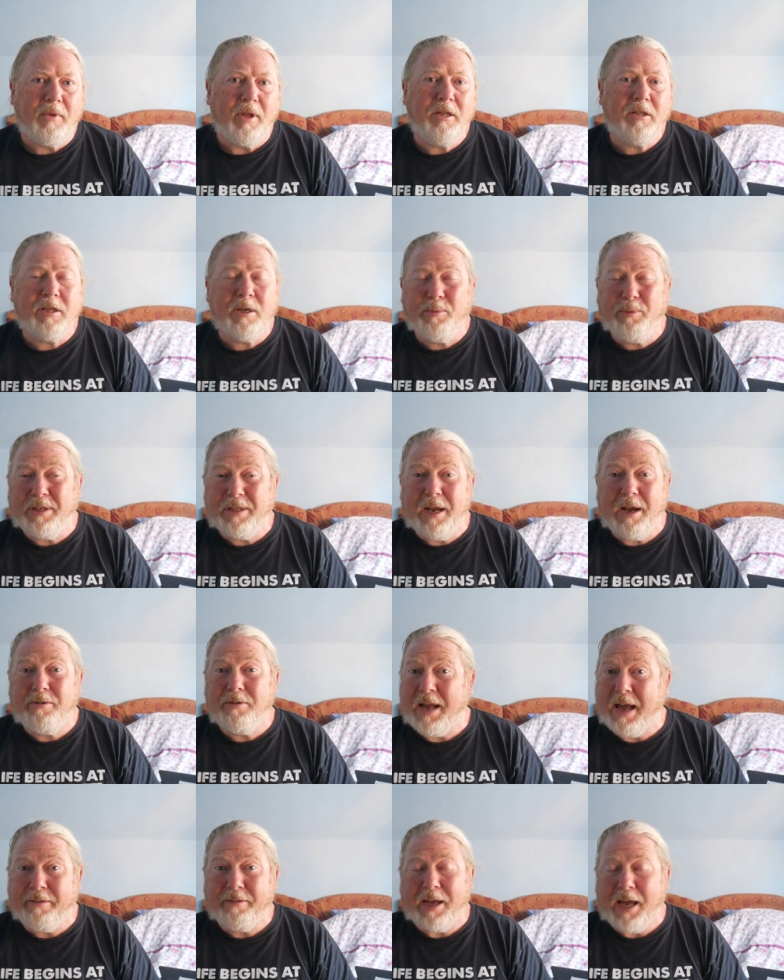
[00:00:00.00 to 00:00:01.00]
so we don't
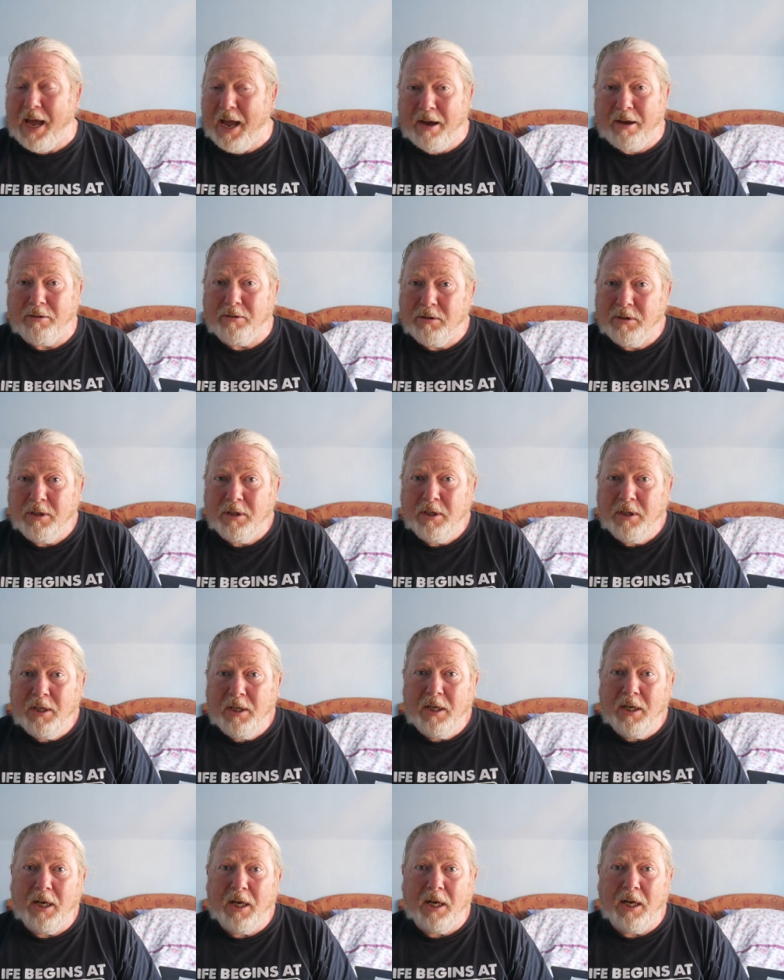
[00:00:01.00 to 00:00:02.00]
have it out
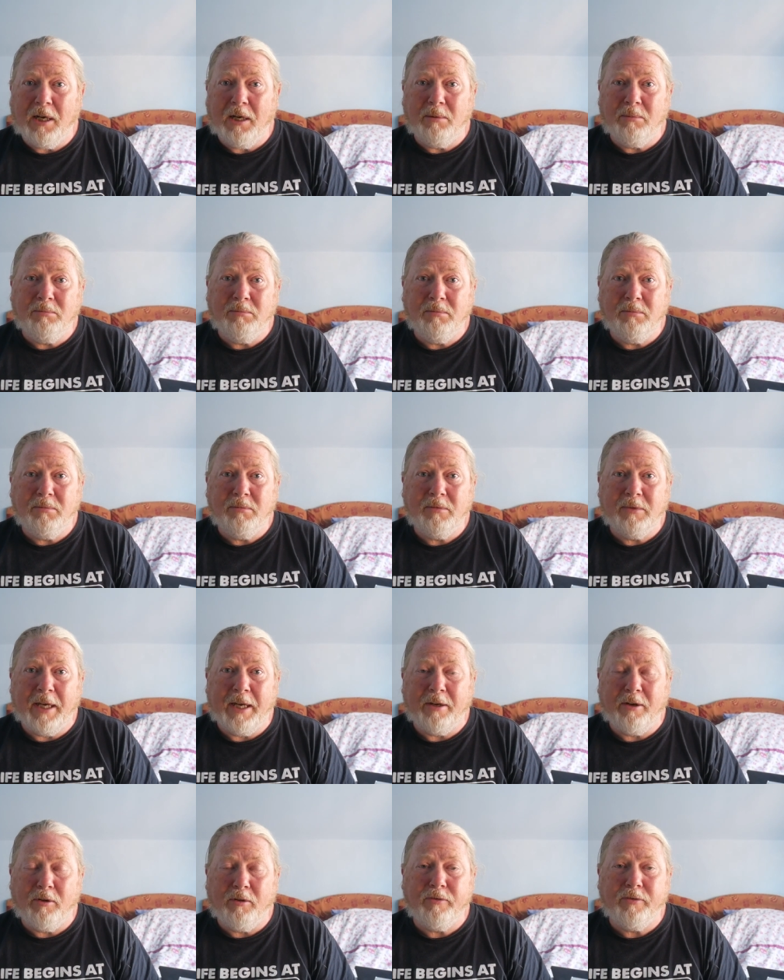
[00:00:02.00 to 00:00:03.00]
um,
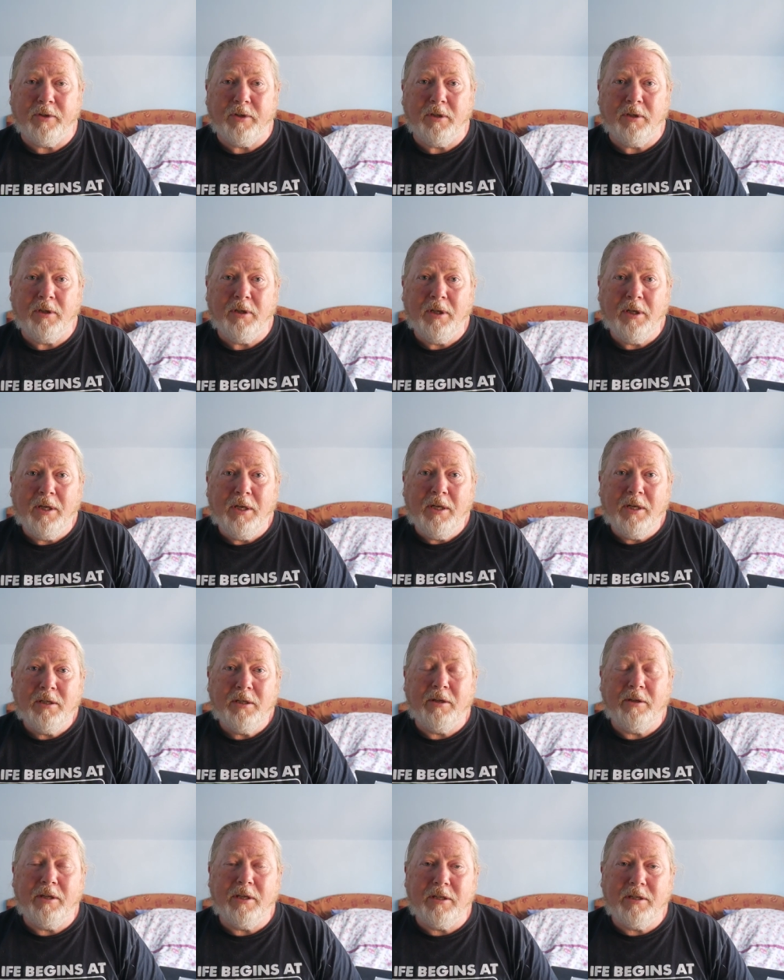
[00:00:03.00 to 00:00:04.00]
that often
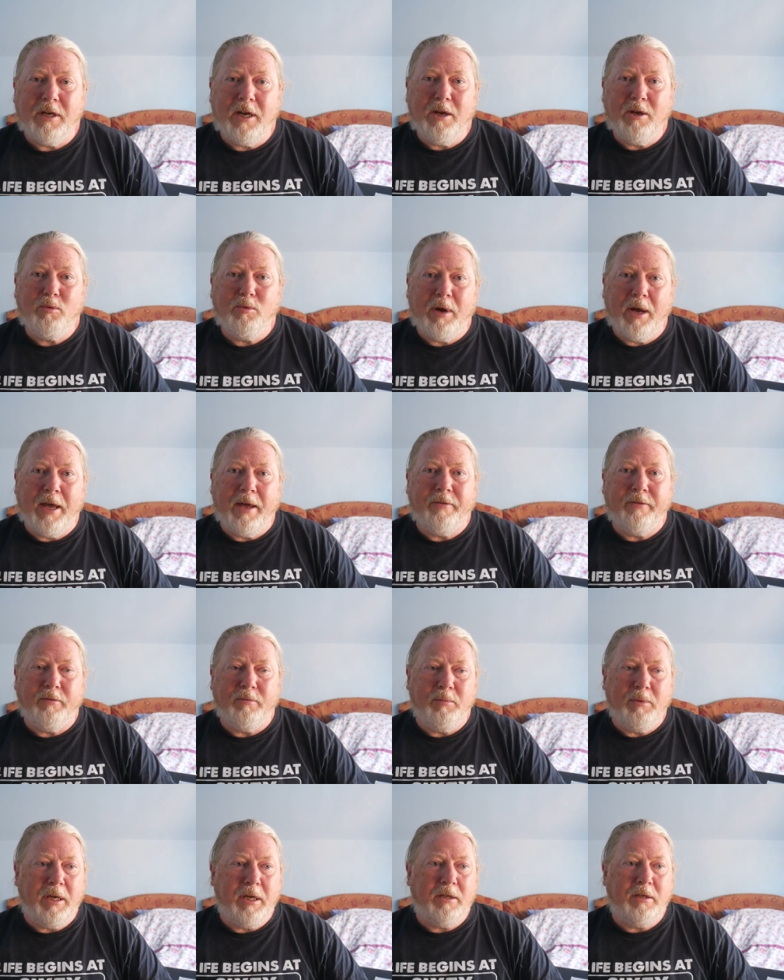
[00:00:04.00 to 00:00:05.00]
so there's nowhere for
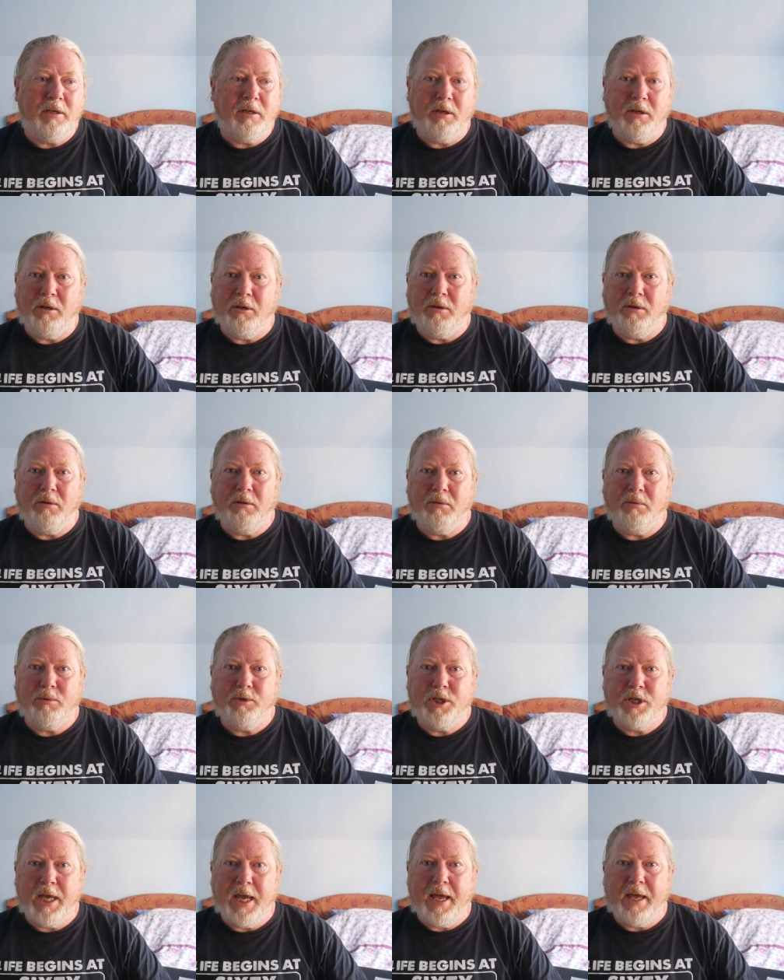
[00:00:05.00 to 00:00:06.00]
me to
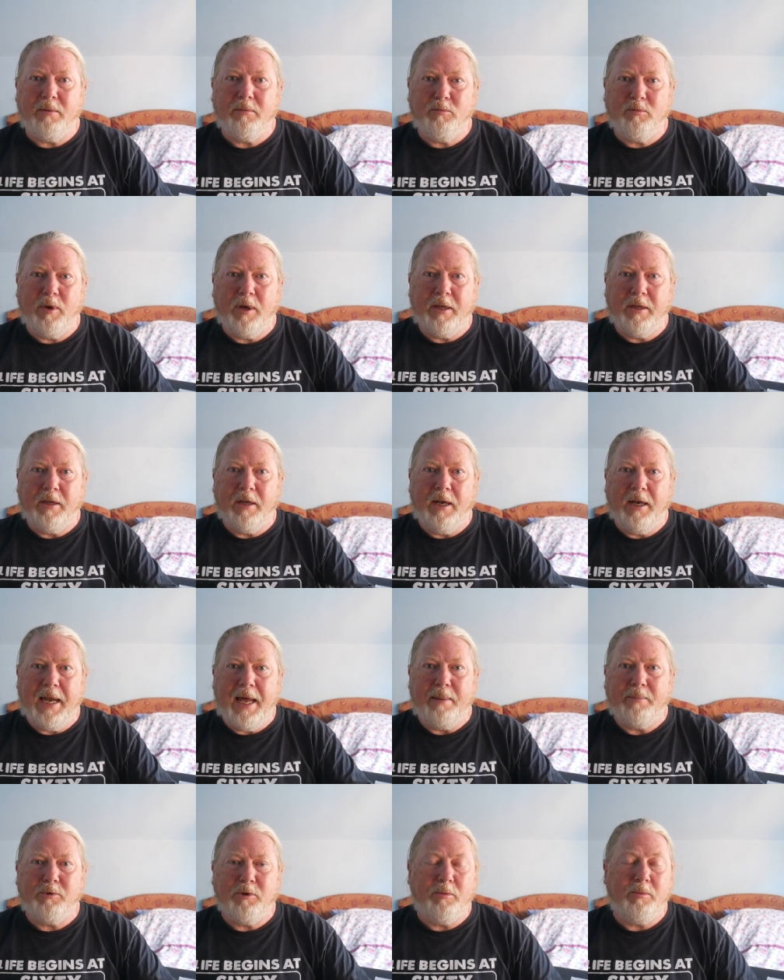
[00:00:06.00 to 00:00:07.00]
sit with a
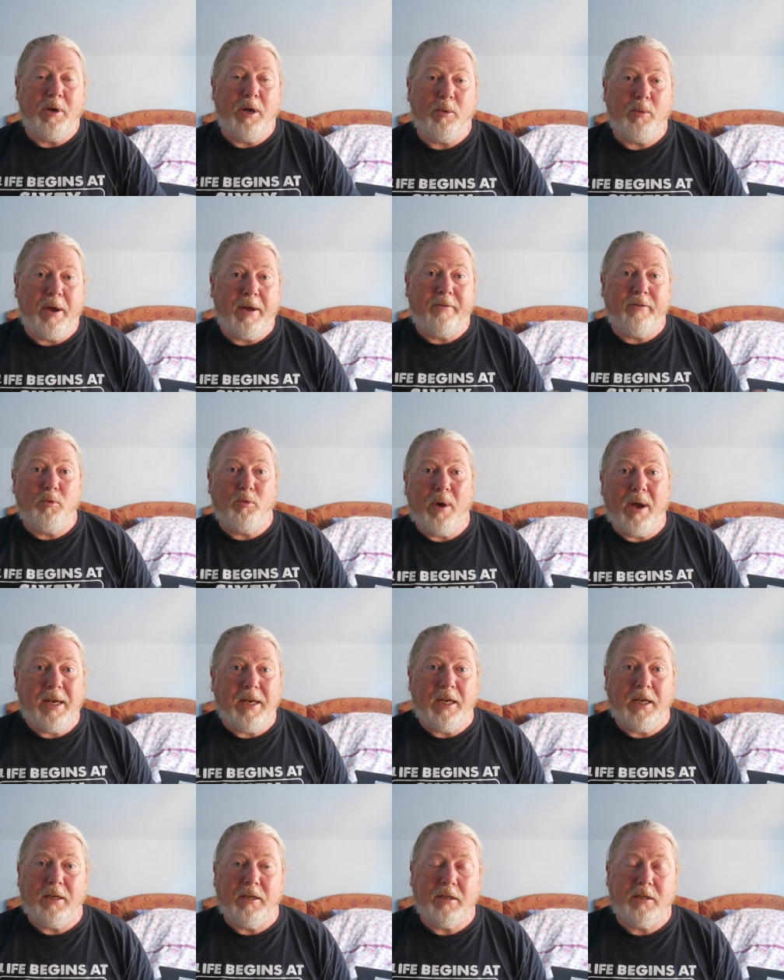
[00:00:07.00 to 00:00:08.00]
laptop, nowhere for
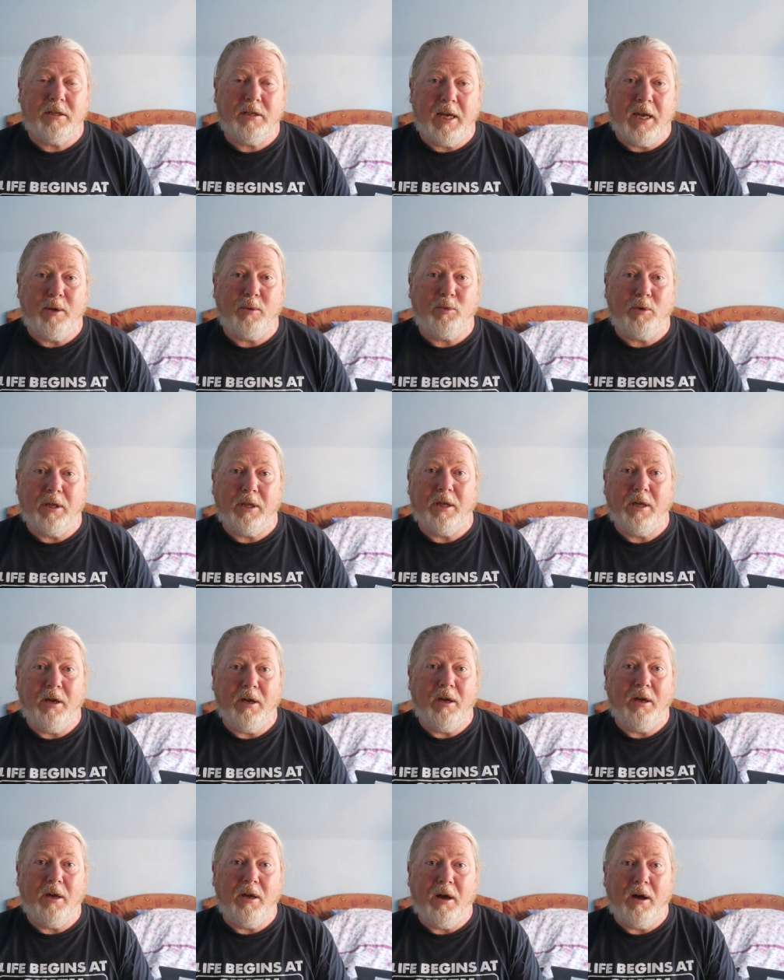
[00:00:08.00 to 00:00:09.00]
Wendy to sit with
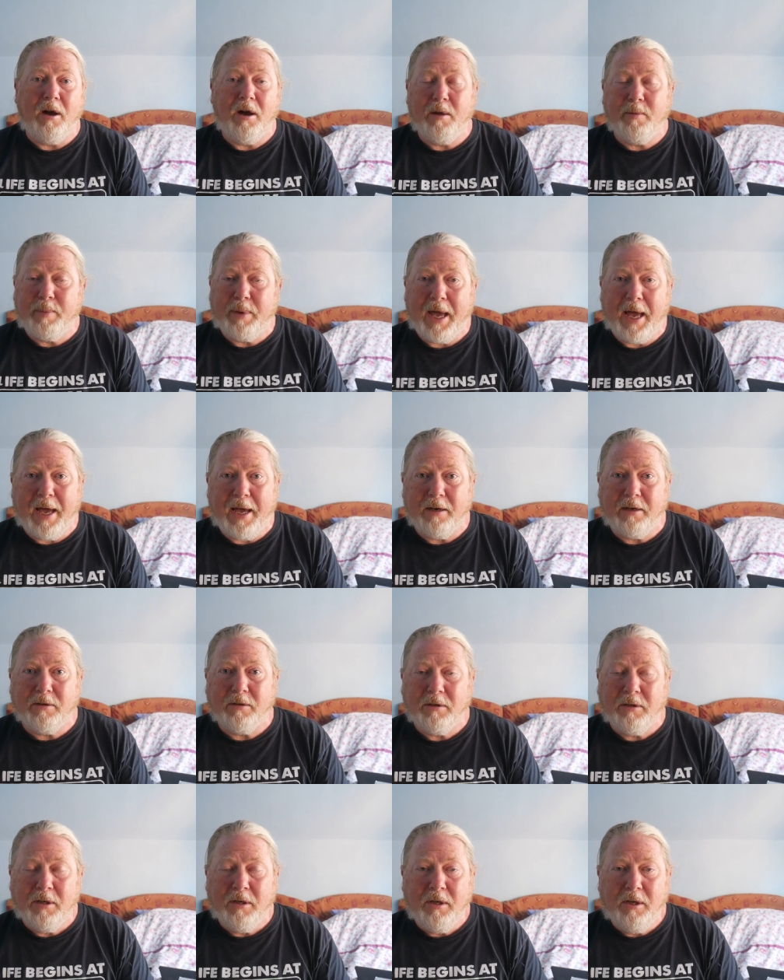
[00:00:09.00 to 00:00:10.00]
her iPad
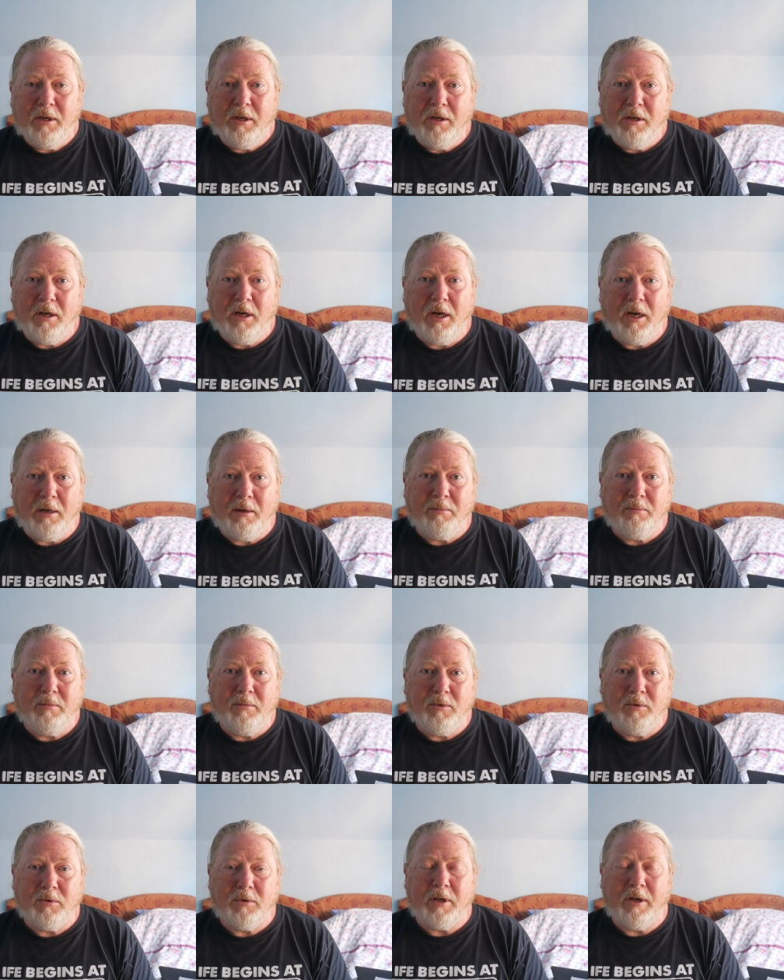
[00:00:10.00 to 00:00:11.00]
um,
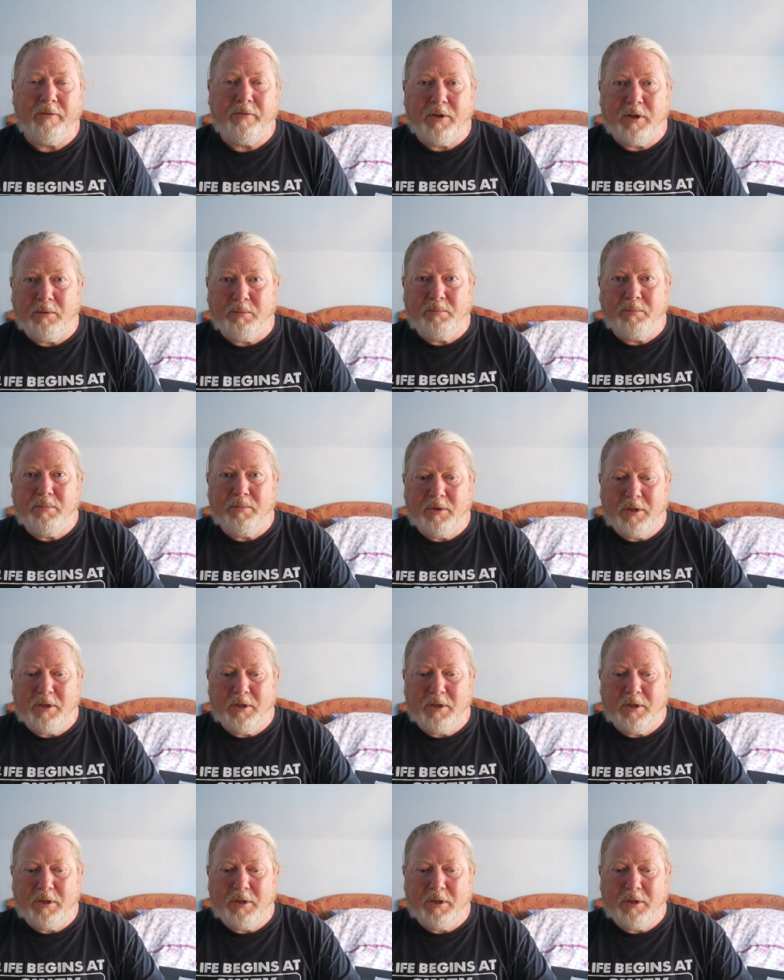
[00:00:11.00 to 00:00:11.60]
or stuff to,